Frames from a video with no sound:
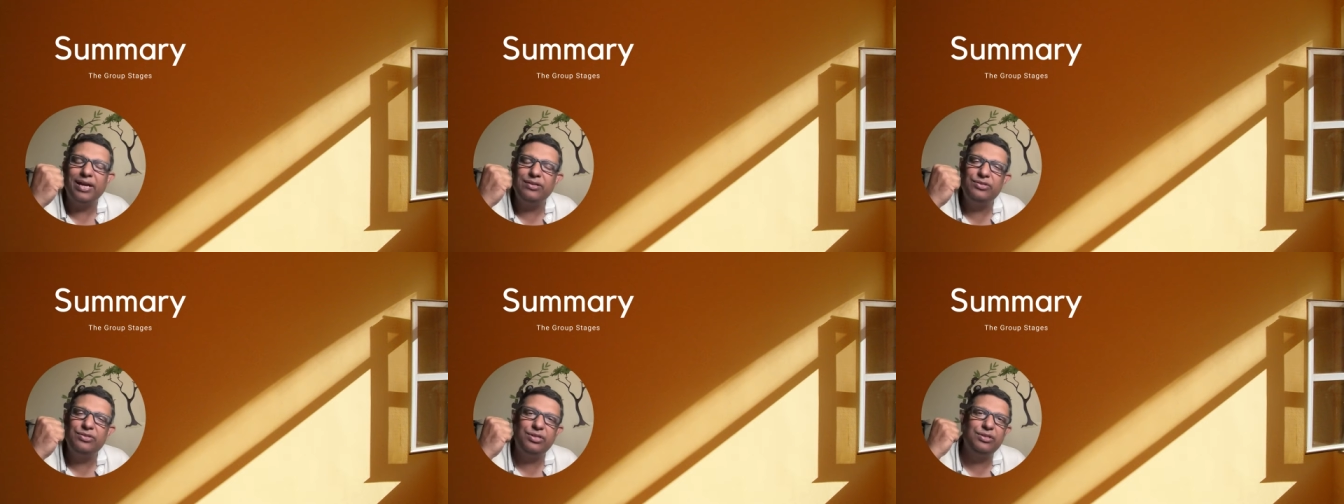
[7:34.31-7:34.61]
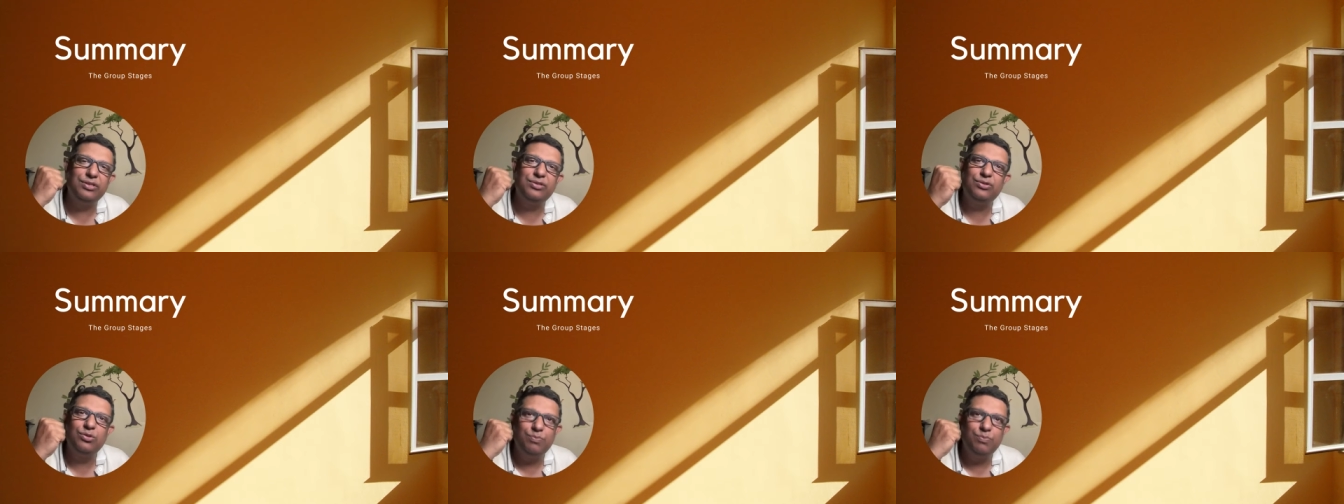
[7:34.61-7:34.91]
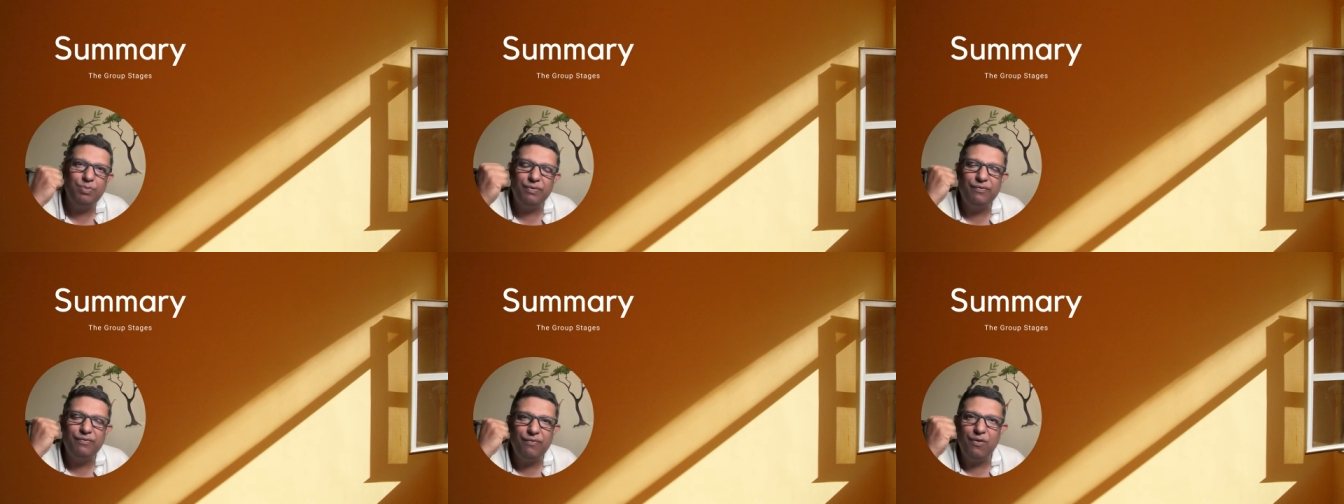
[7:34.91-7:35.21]
anxious
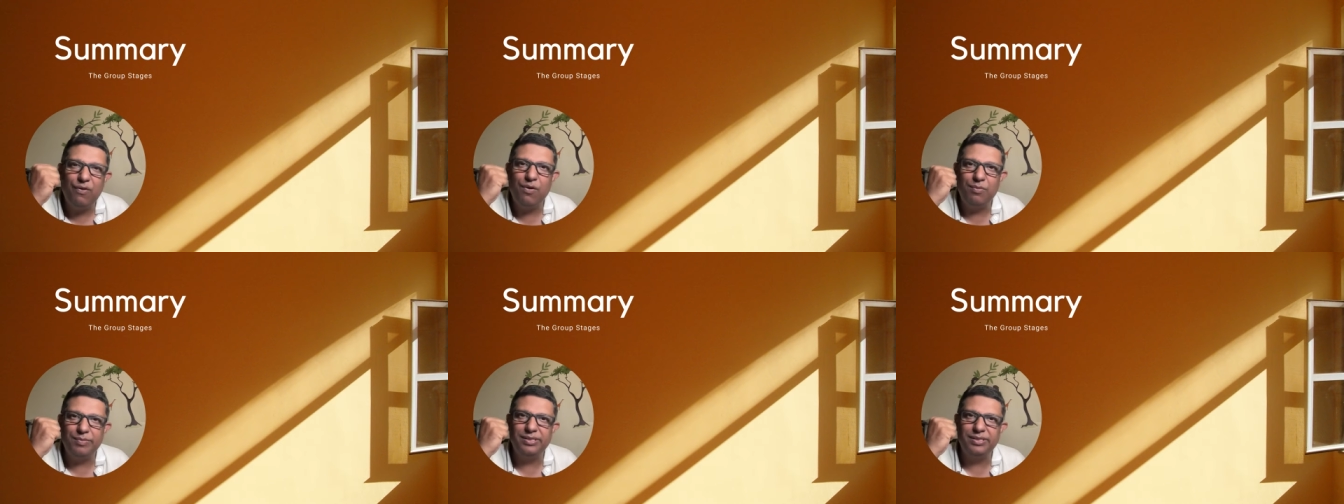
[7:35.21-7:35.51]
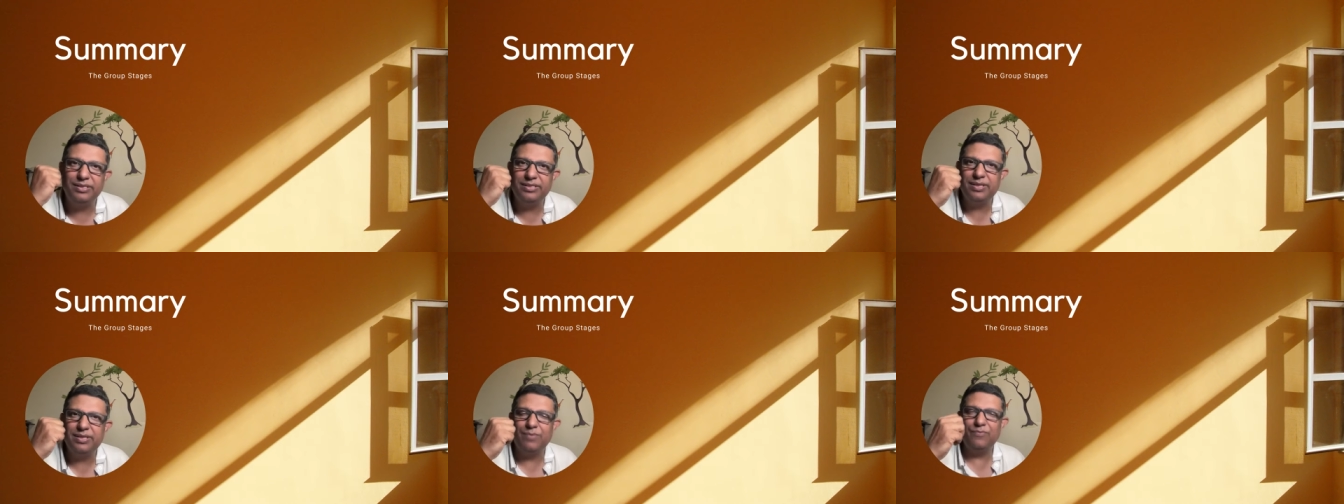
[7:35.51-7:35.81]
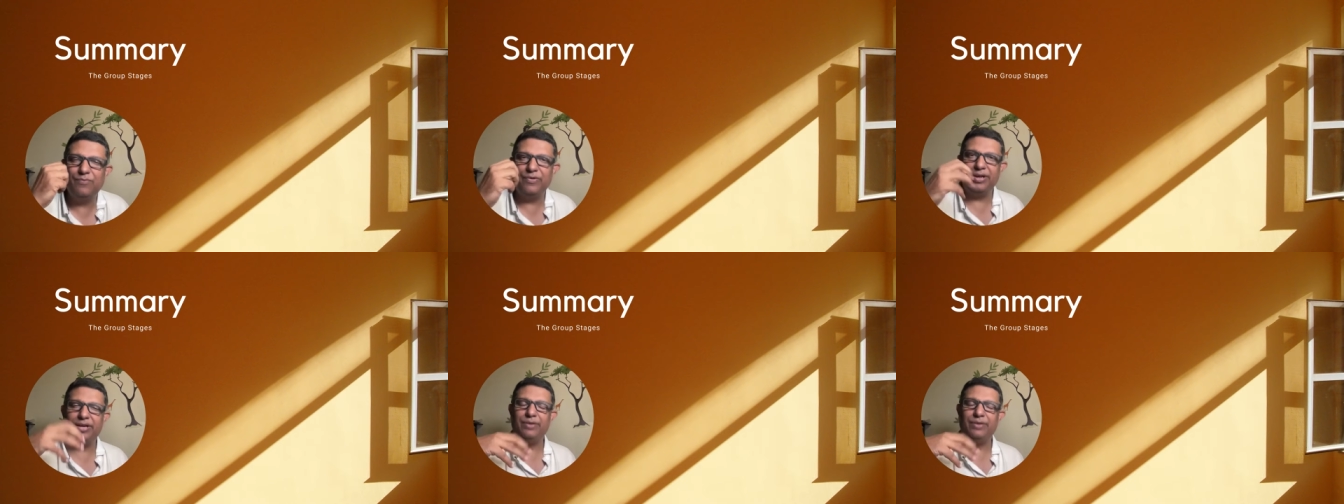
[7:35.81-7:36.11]
to perform and
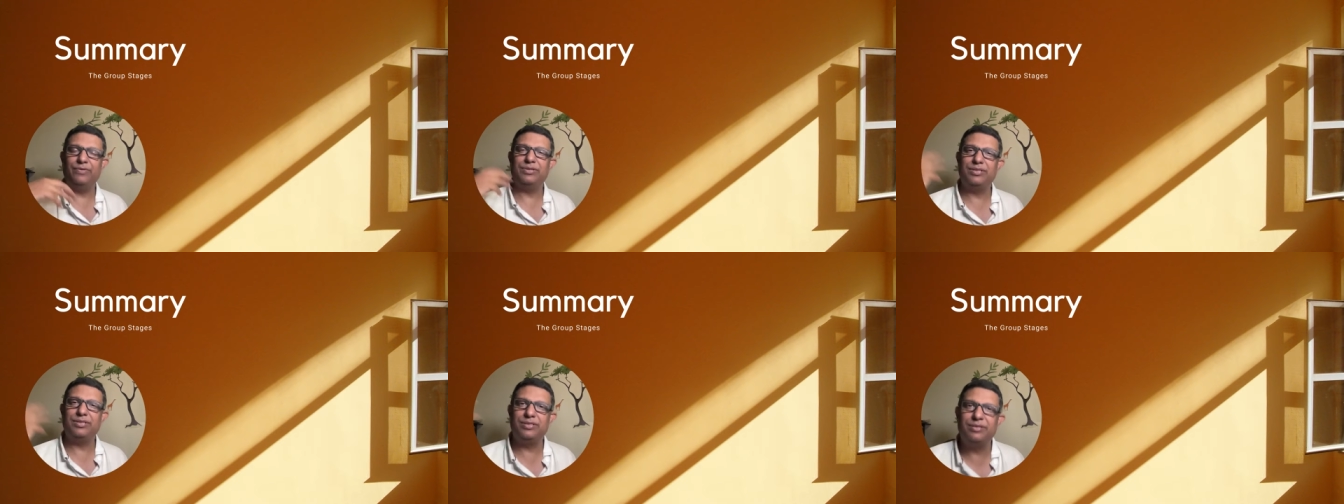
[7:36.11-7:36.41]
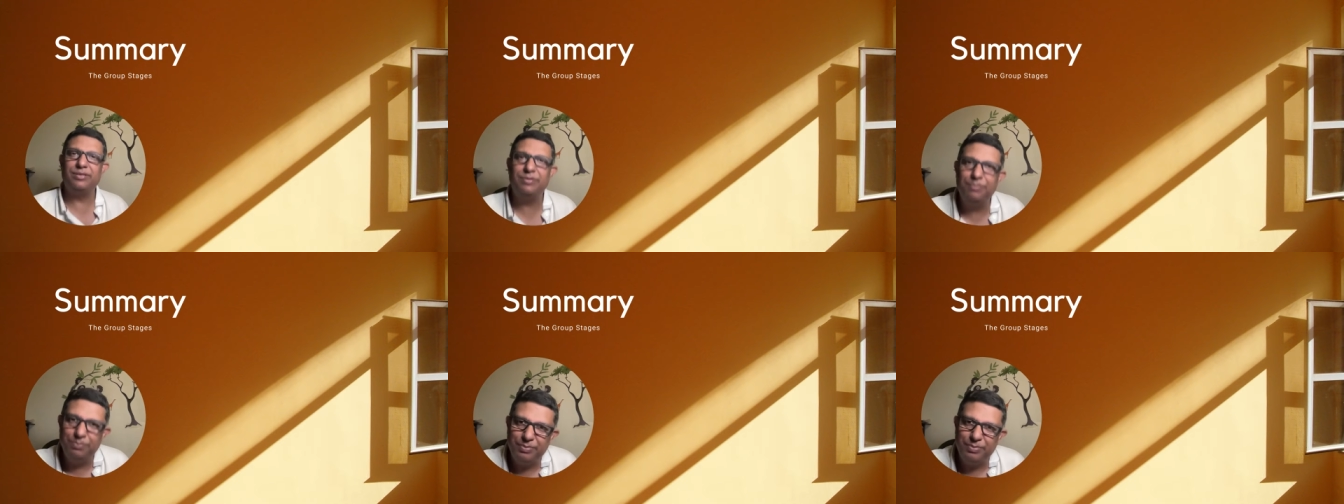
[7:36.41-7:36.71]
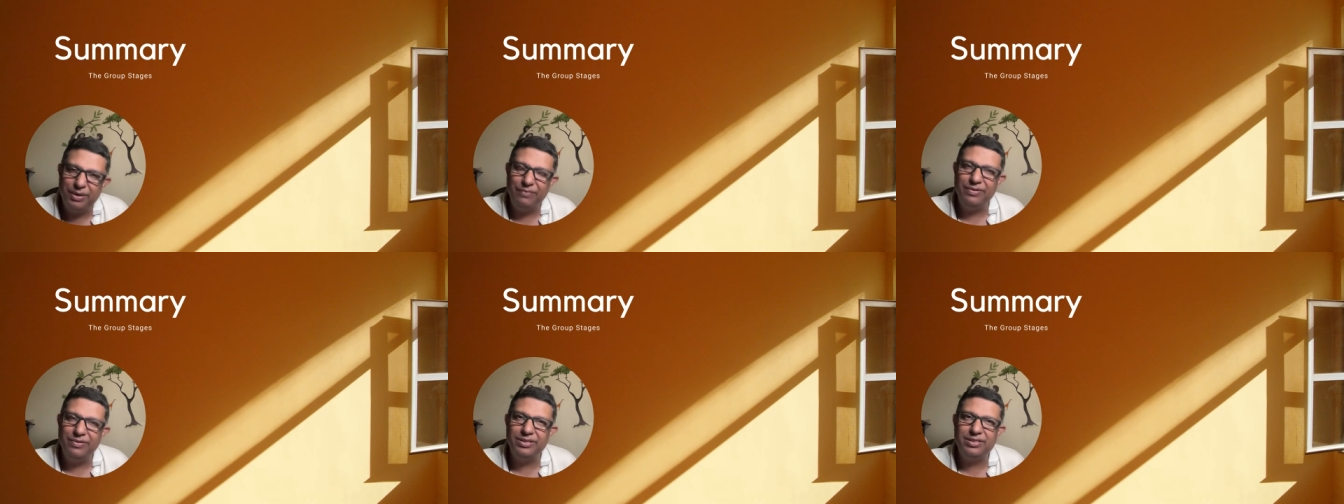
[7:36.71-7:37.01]
somewhere he was
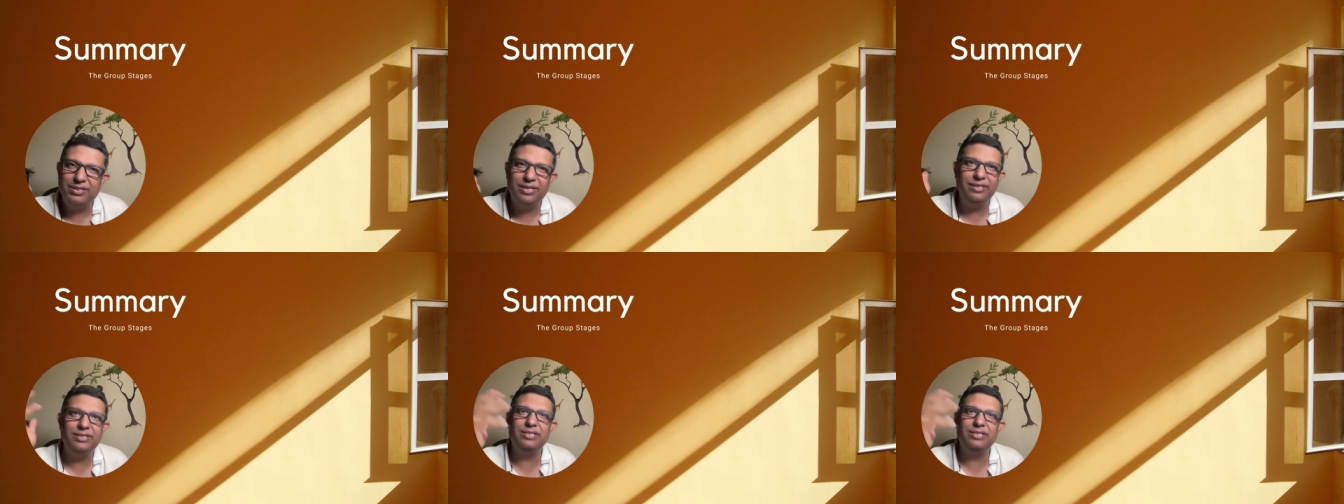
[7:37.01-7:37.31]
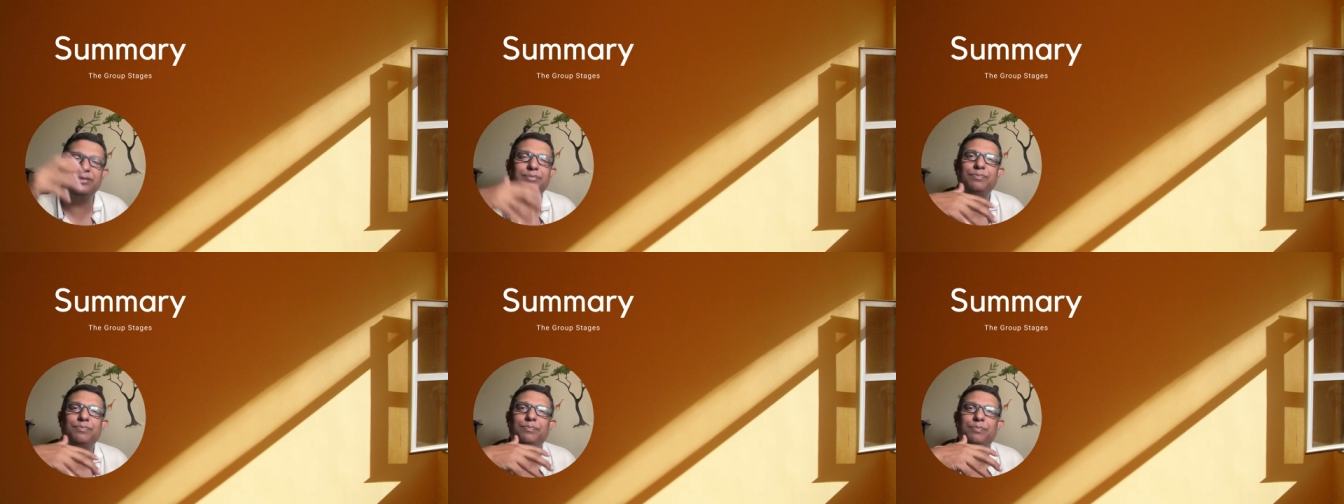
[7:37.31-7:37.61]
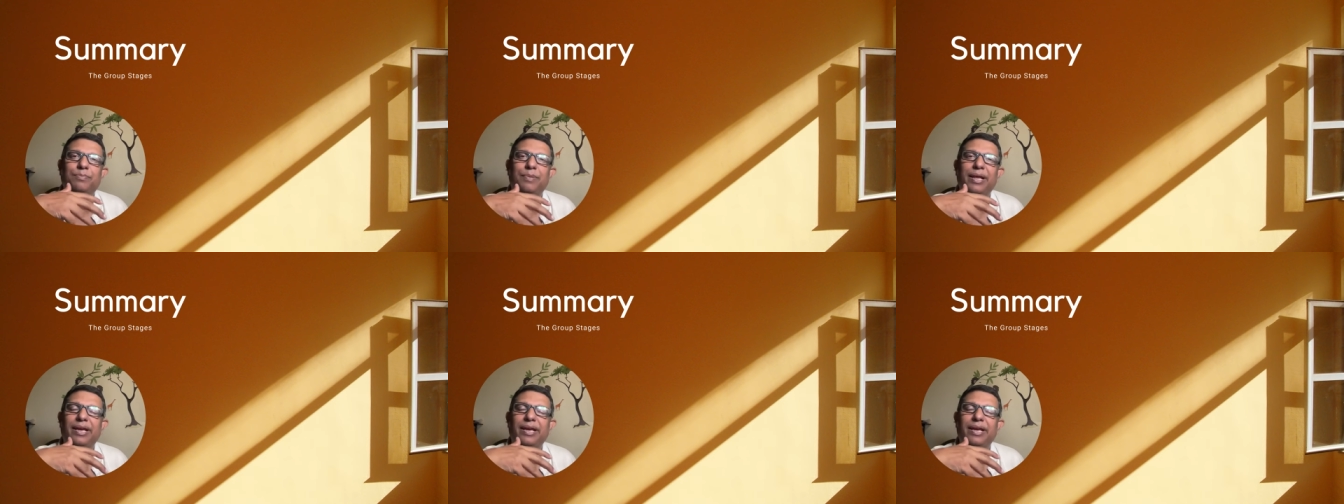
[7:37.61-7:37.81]
previously just